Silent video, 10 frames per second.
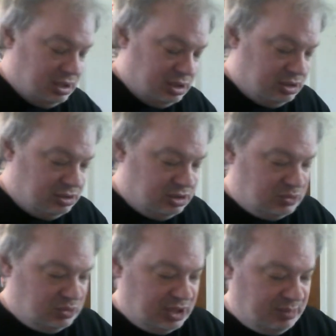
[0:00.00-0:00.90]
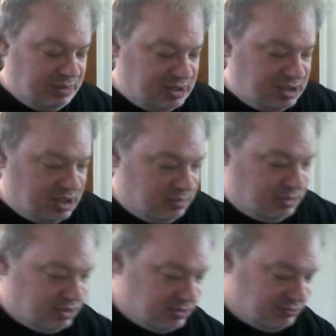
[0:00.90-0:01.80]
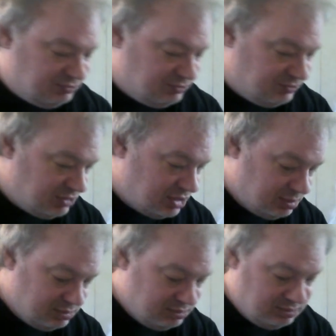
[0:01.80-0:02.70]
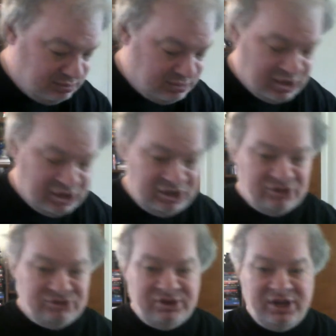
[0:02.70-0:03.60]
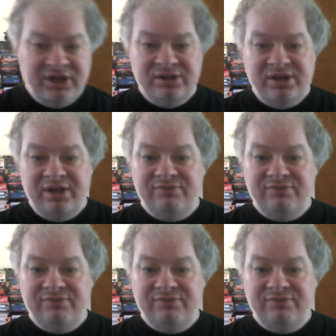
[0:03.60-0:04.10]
this one I picked up from yesterday and today for